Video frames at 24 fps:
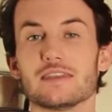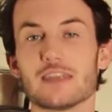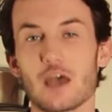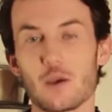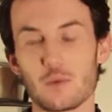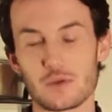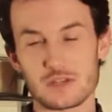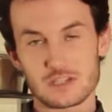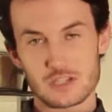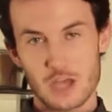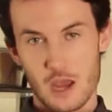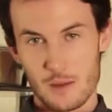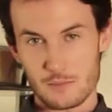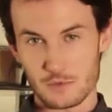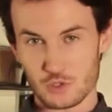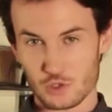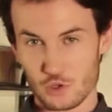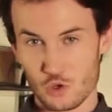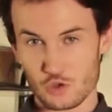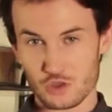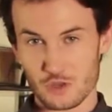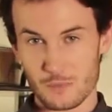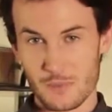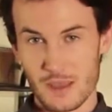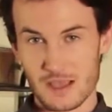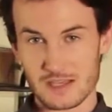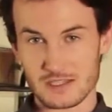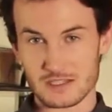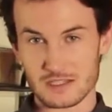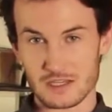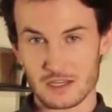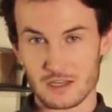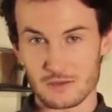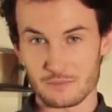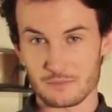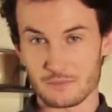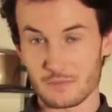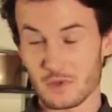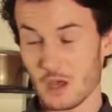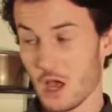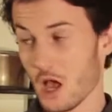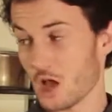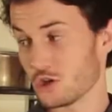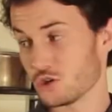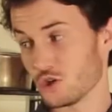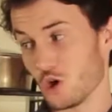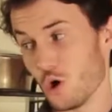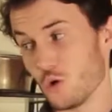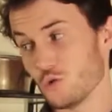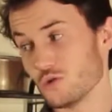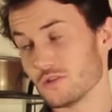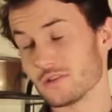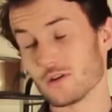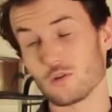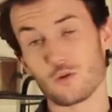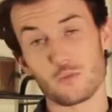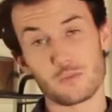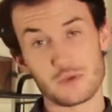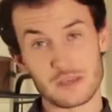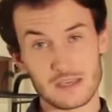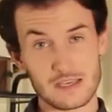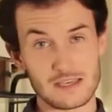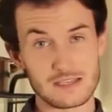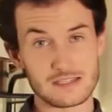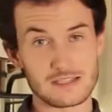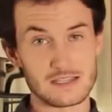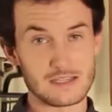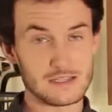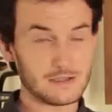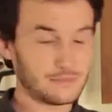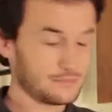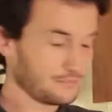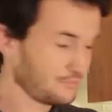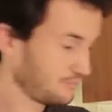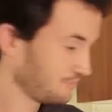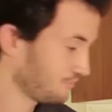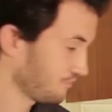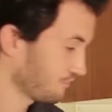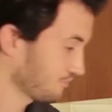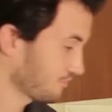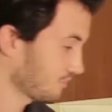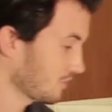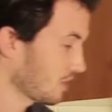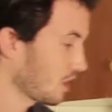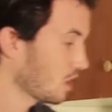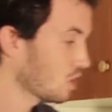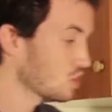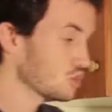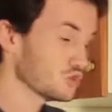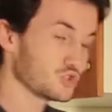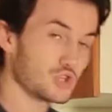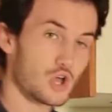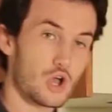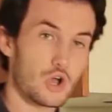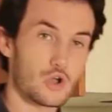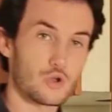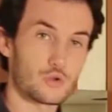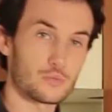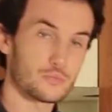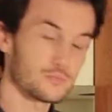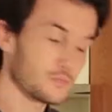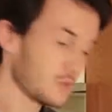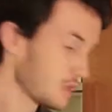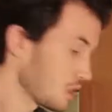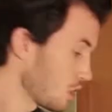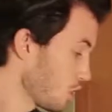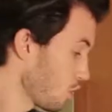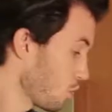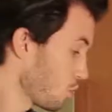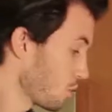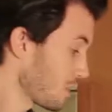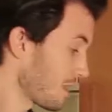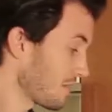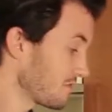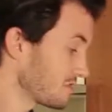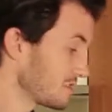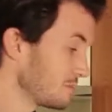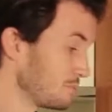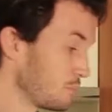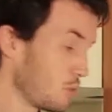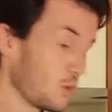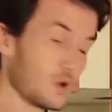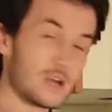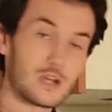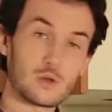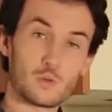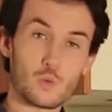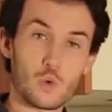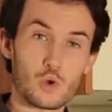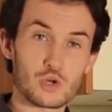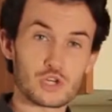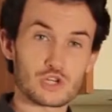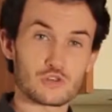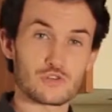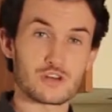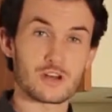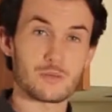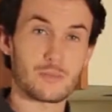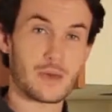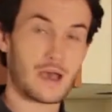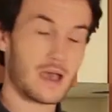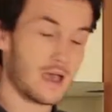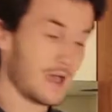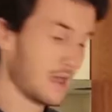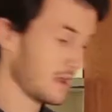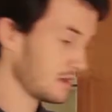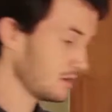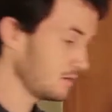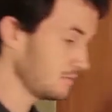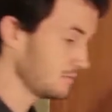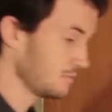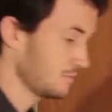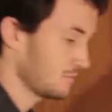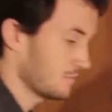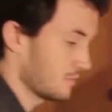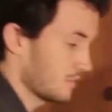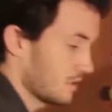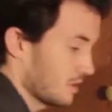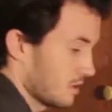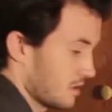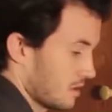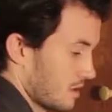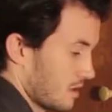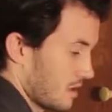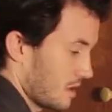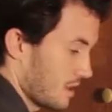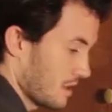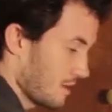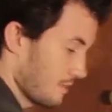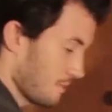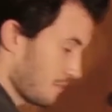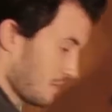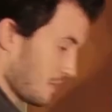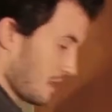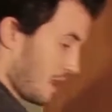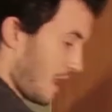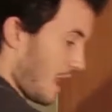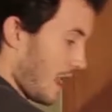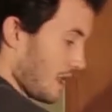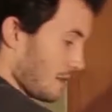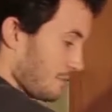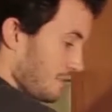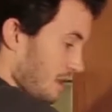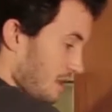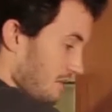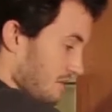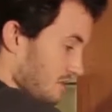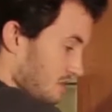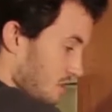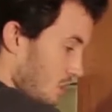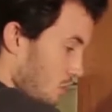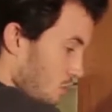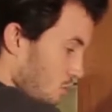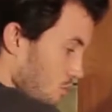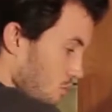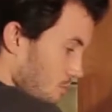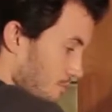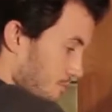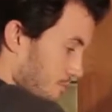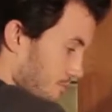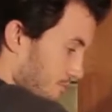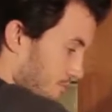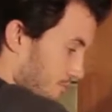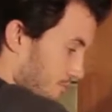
Now it's time to cook the pasta. I told you that would be easy. So, we have some boiling water in a pan, add a bit of salt,